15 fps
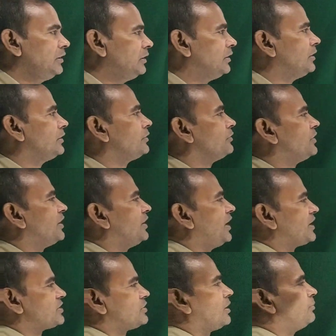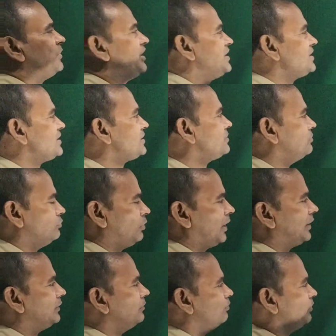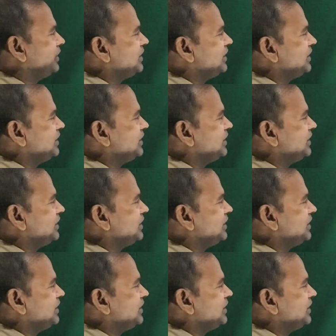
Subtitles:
to the next of this one.